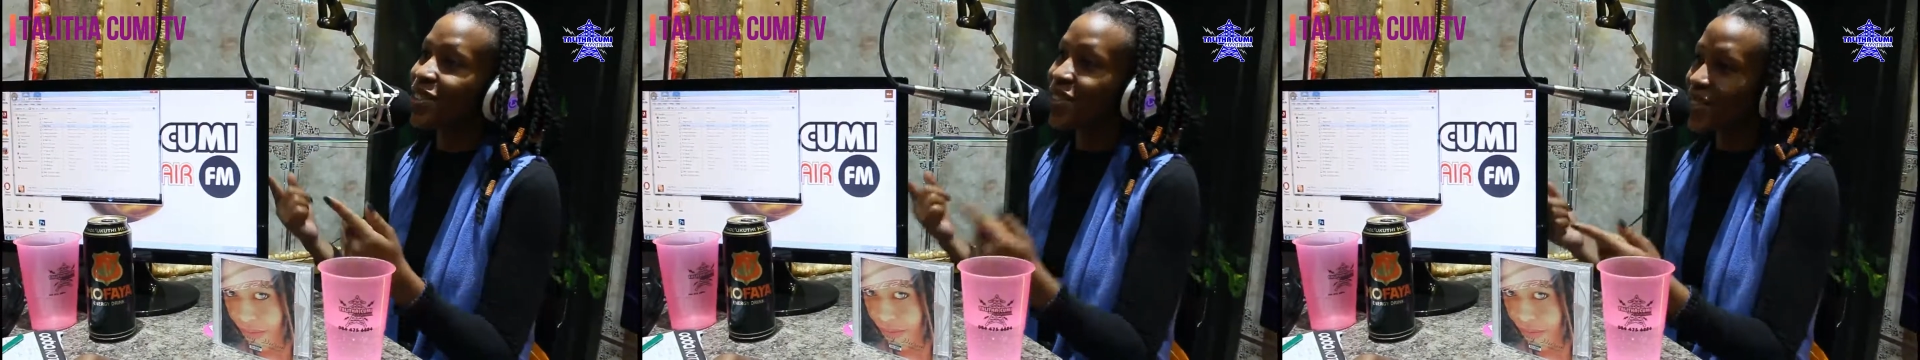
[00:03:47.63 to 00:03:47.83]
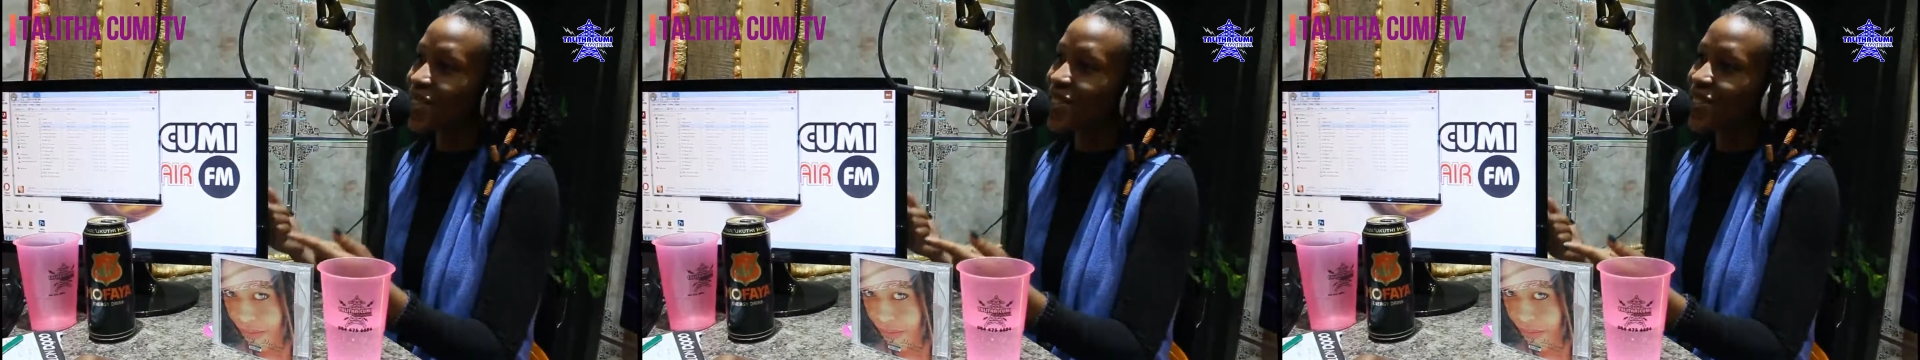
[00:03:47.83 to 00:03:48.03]

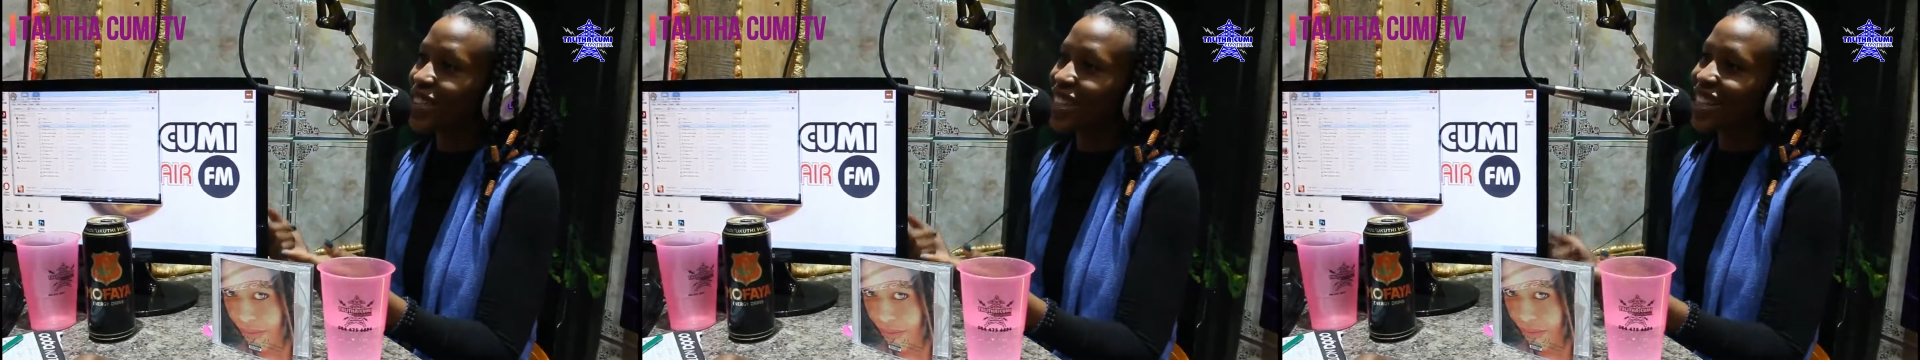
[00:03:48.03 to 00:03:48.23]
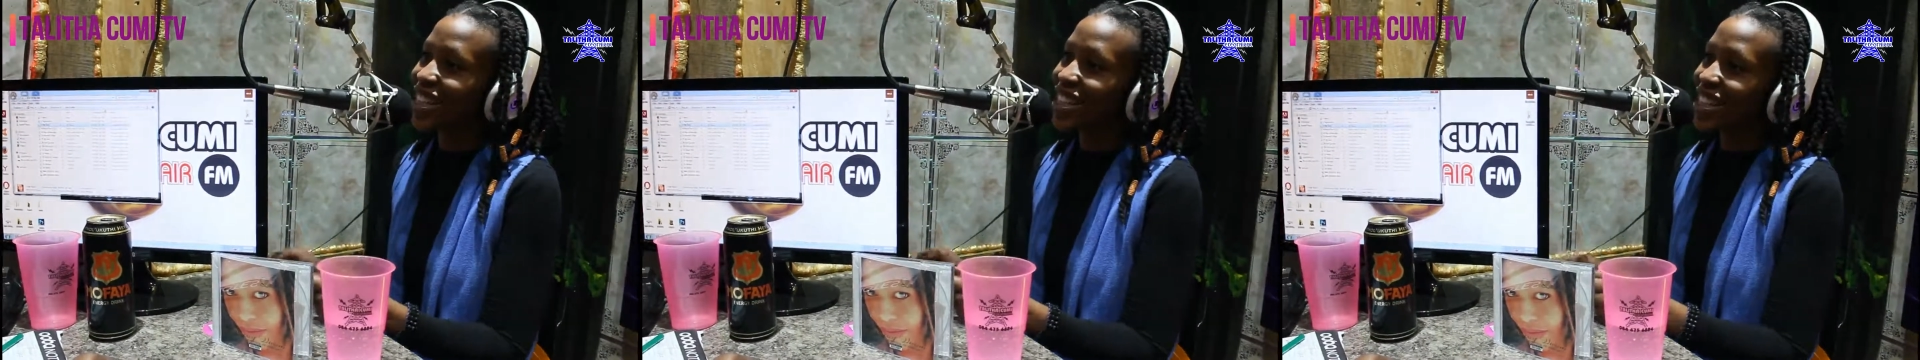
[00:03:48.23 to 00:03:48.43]
your
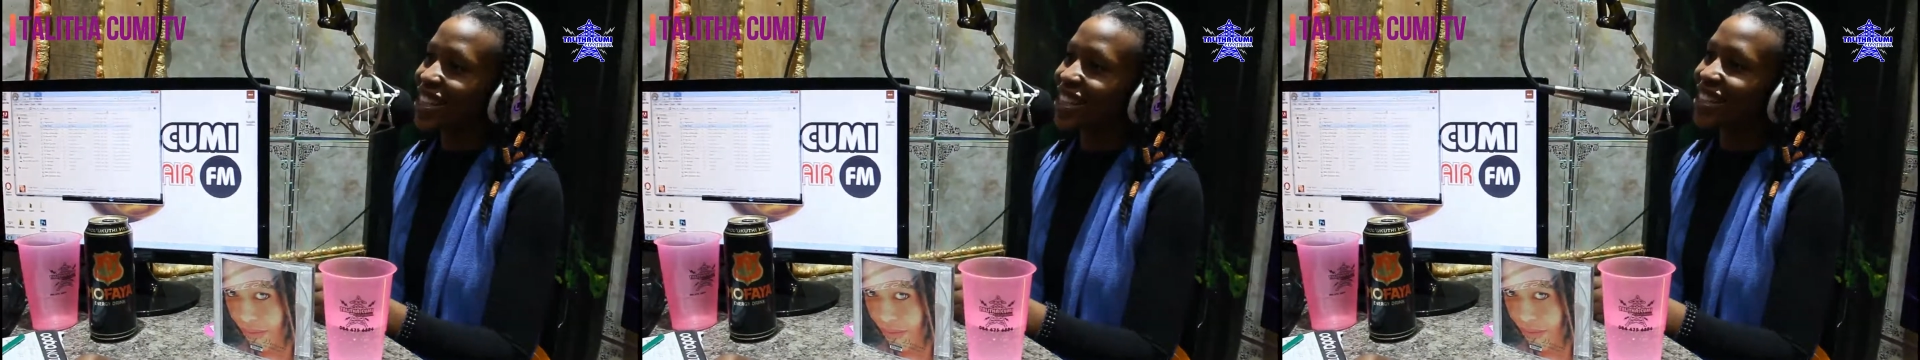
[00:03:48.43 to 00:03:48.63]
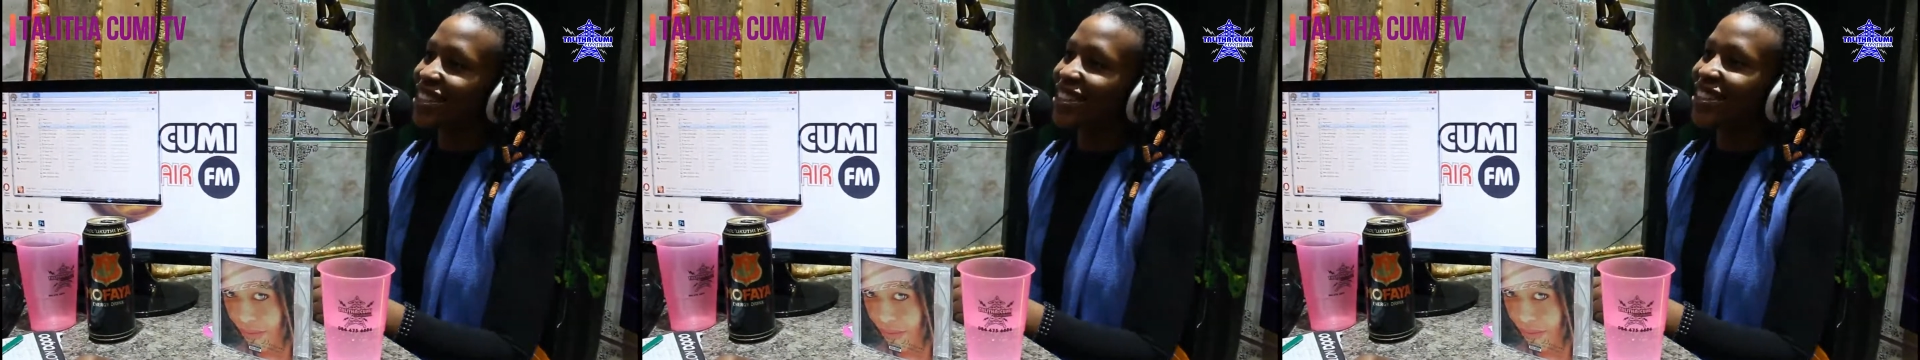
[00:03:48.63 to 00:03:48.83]
story.
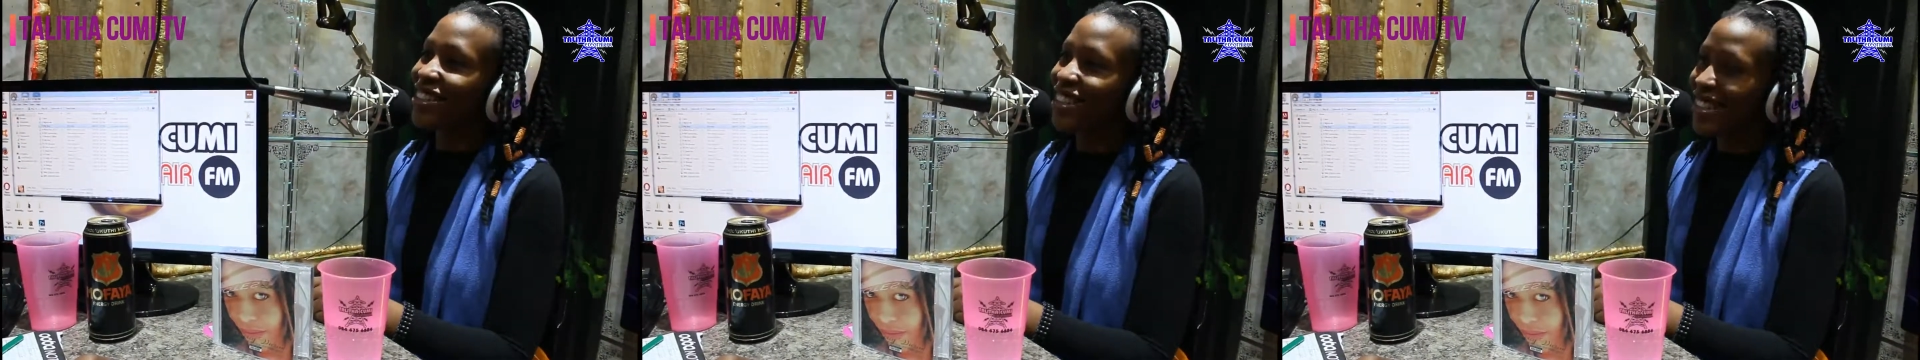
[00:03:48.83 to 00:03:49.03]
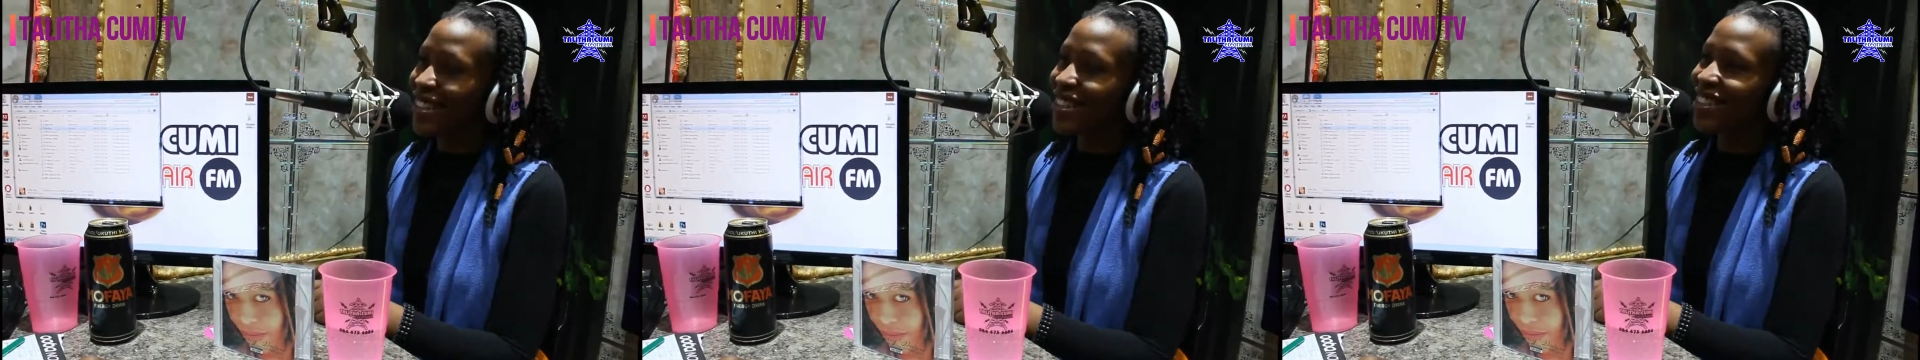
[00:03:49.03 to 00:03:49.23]

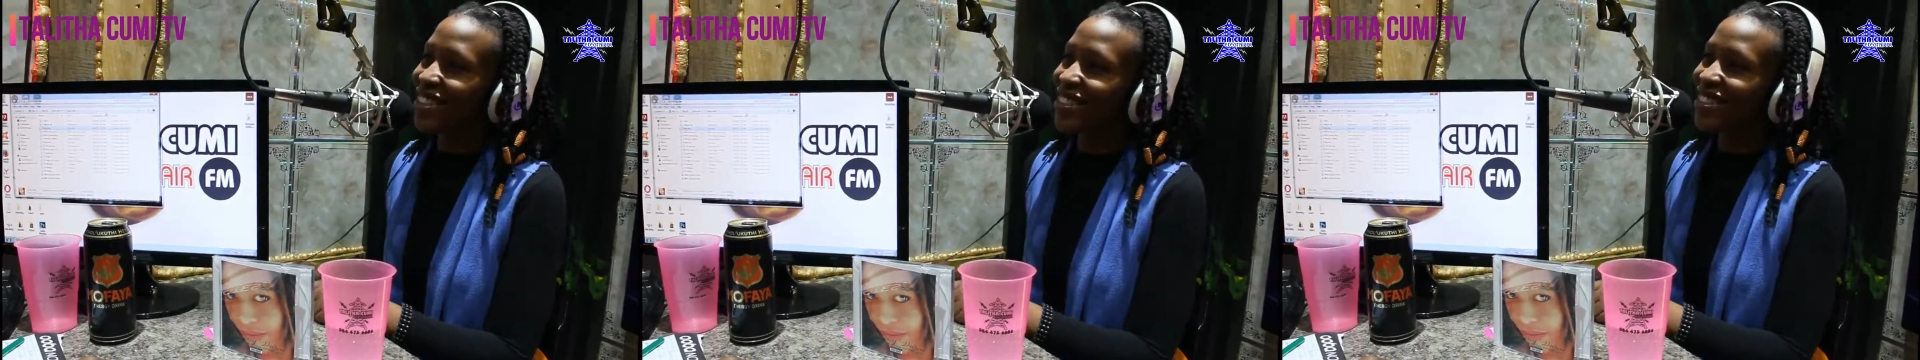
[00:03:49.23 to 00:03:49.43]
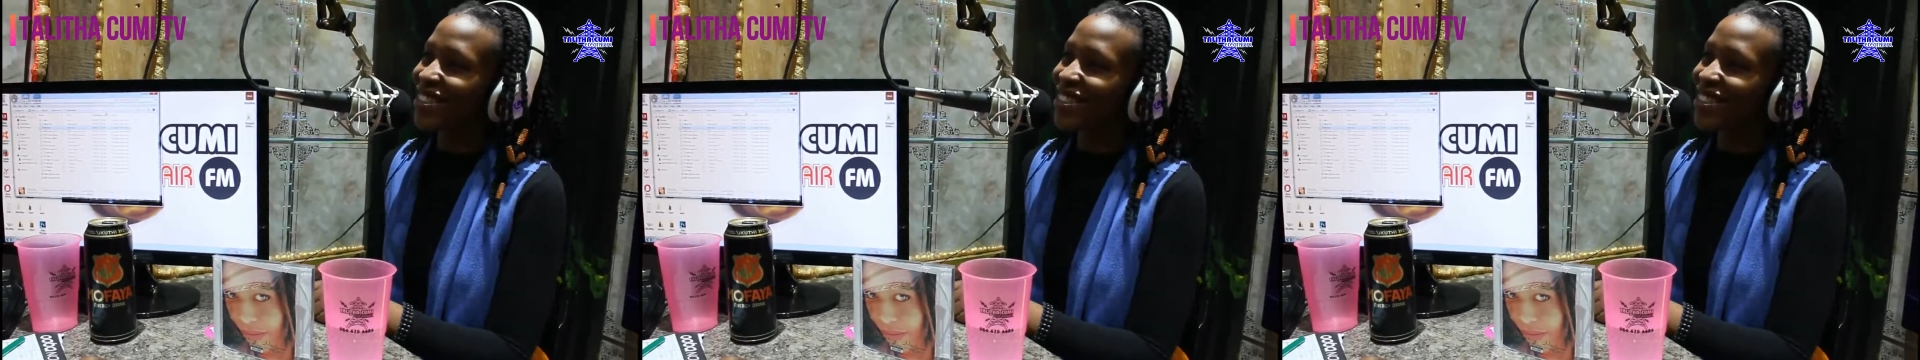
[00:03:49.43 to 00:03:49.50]
Yes.